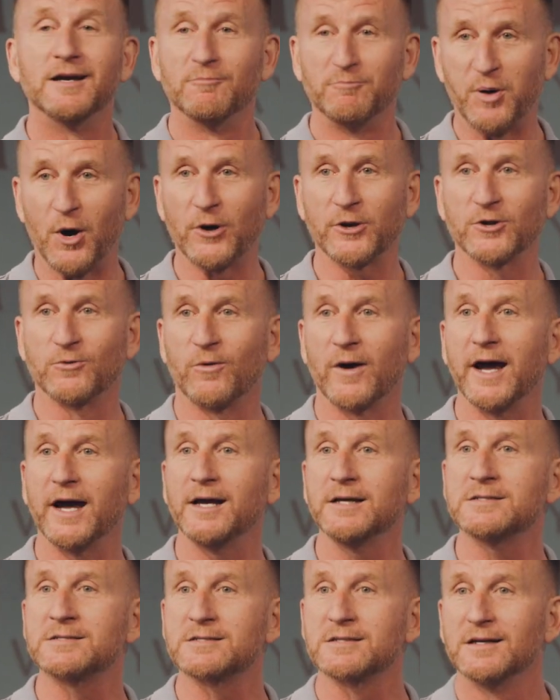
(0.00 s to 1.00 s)
parted
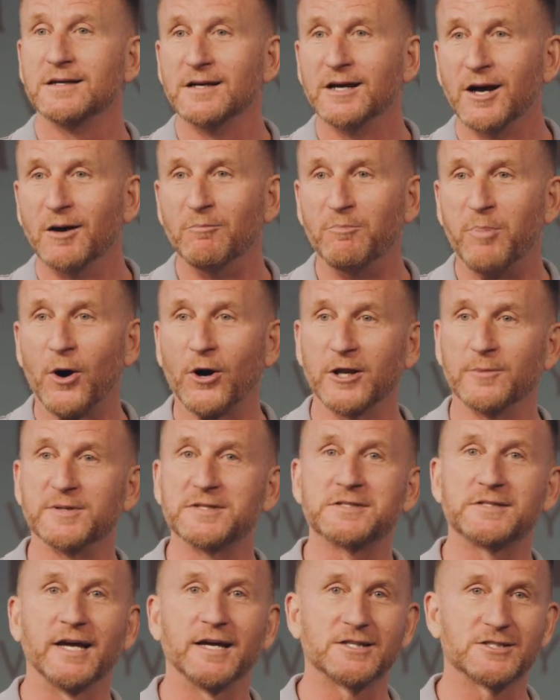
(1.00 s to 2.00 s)
ways.
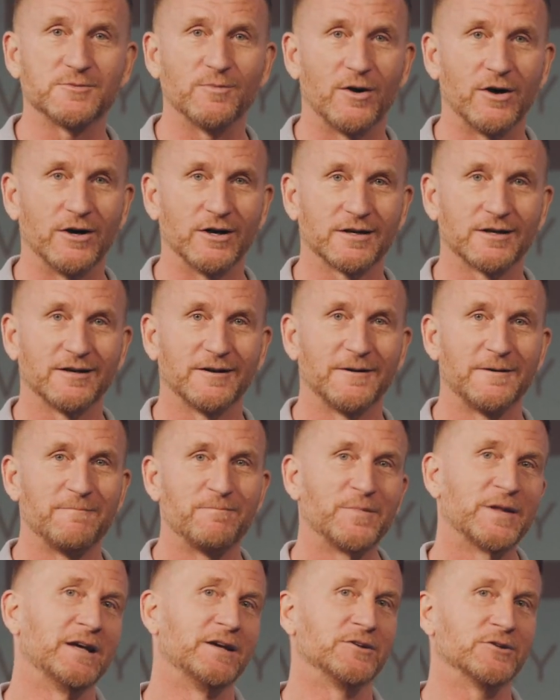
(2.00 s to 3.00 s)
Barnabas takes Mark.
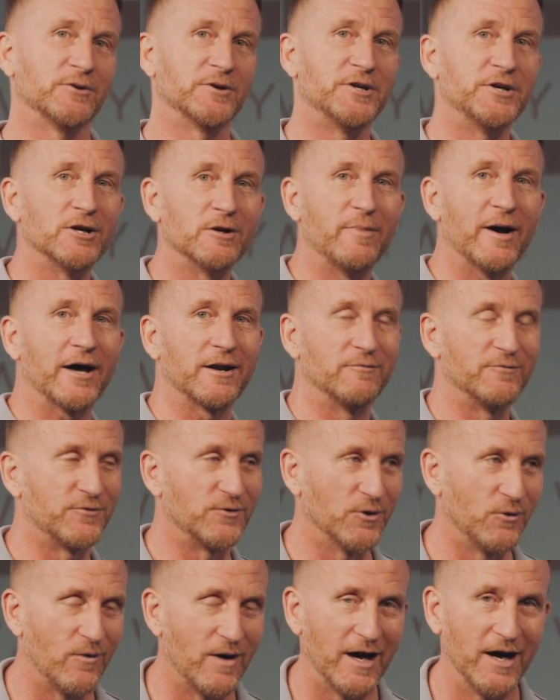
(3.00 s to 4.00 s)
Don't hear about him
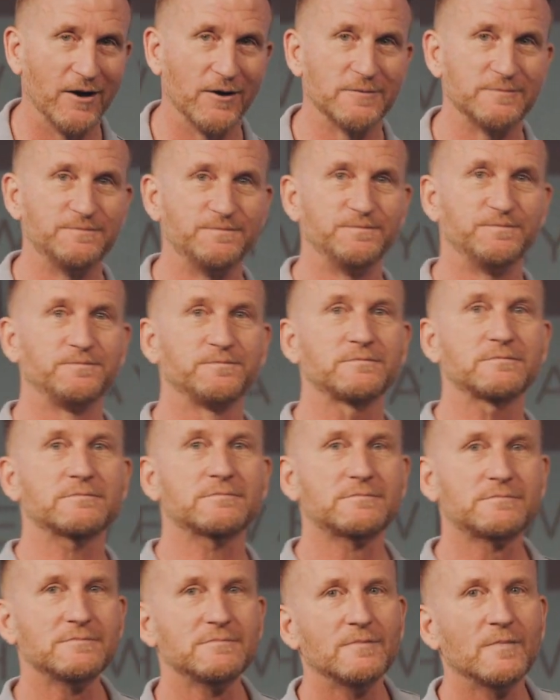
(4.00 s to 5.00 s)
for a while.
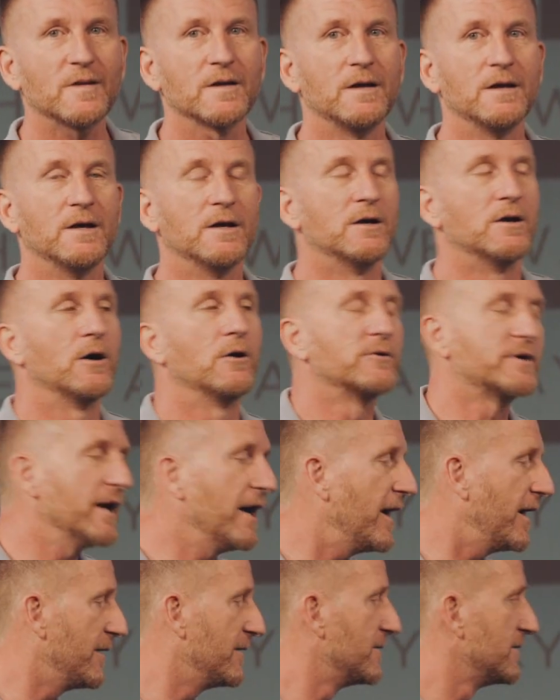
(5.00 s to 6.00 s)

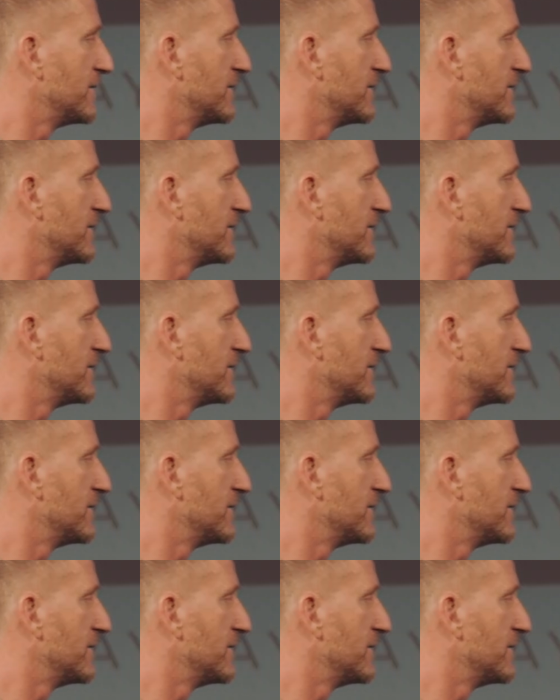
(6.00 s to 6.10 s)
Okay,